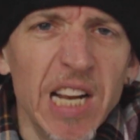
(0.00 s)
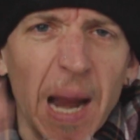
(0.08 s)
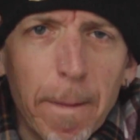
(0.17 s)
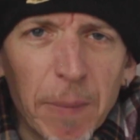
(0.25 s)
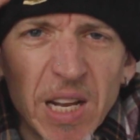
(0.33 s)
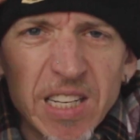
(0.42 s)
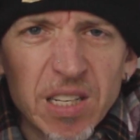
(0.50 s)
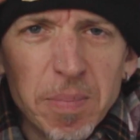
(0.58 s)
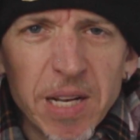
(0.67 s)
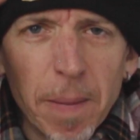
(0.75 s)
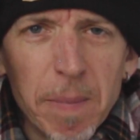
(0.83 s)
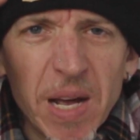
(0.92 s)
and place them
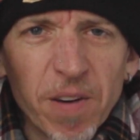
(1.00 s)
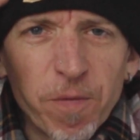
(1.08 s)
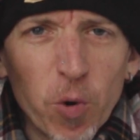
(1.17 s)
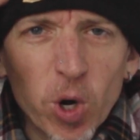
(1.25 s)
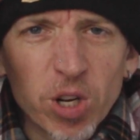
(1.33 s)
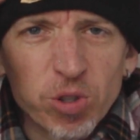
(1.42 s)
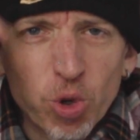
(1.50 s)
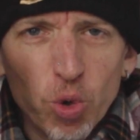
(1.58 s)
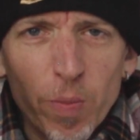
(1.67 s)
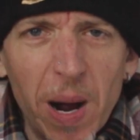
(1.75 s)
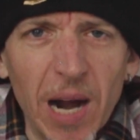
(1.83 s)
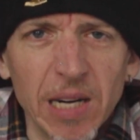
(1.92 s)
in a metaphorical
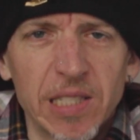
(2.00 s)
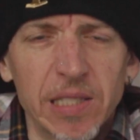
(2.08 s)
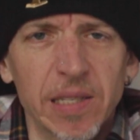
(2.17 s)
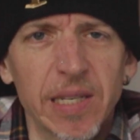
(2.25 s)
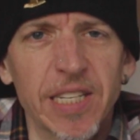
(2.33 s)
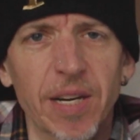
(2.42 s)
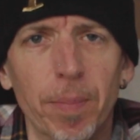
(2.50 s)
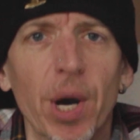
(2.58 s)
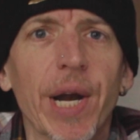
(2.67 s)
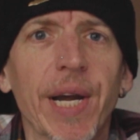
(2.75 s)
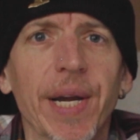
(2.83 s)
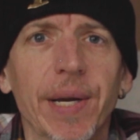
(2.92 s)
toolbox in your
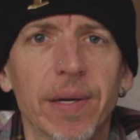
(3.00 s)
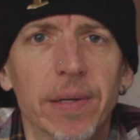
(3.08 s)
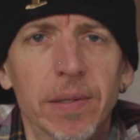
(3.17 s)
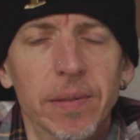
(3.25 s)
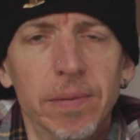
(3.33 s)
brain.